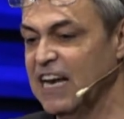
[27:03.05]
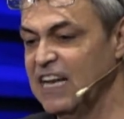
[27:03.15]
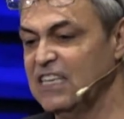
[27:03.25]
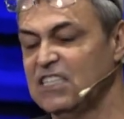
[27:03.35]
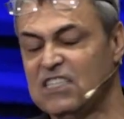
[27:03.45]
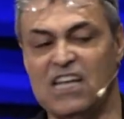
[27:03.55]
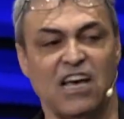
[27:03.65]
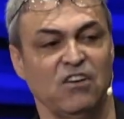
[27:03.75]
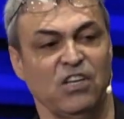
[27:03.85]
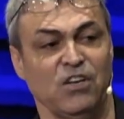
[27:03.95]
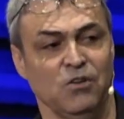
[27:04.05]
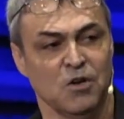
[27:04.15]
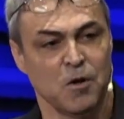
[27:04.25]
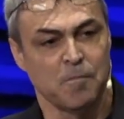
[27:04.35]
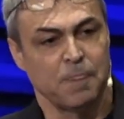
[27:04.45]
I just tell you
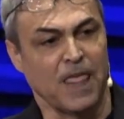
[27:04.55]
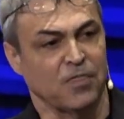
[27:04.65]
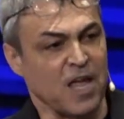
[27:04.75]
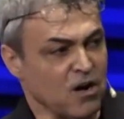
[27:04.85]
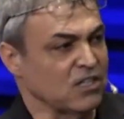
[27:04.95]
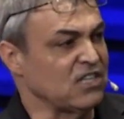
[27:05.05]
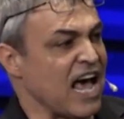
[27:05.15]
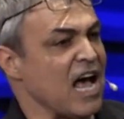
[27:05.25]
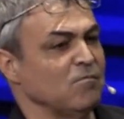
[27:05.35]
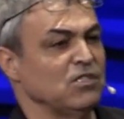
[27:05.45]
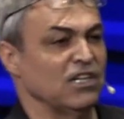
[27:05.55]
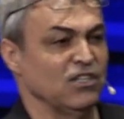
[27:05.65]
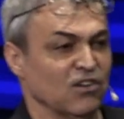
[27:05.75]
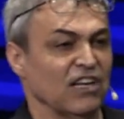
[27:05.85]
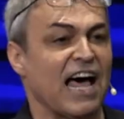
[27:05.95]
that there are times in
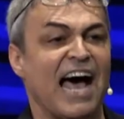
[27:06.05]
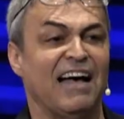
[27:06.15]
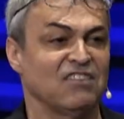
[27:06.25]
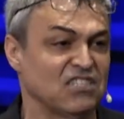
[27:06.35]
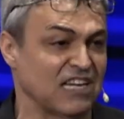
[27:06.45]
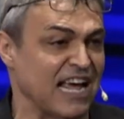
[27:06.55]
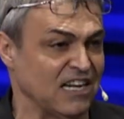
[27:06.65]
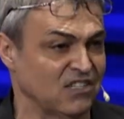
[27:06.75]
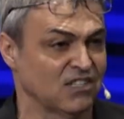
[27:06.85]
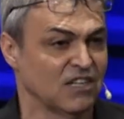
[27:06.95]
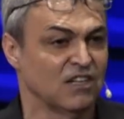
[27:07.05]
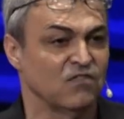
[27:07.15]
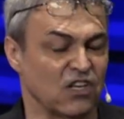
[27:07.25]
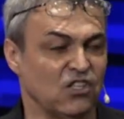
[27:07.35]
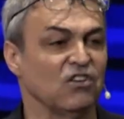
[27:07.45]
your lives, saints,
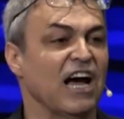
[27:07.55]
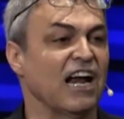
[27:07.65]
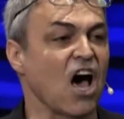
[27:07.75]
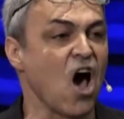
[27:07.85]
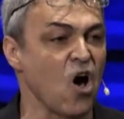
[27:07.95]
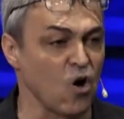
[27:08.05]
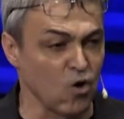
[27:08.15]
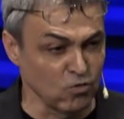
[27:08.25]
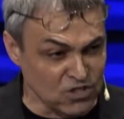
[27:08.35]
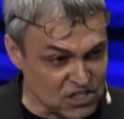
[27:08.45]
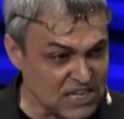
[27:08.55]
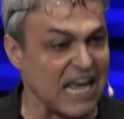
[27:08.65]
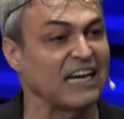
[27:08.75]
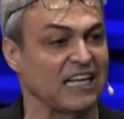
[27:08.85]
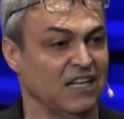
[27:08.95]
that you got to hold
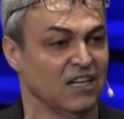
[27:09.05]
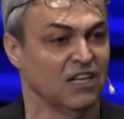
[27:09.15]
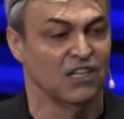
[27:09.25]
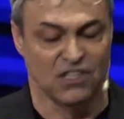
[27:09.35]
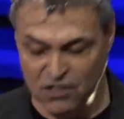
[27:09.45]
steady. You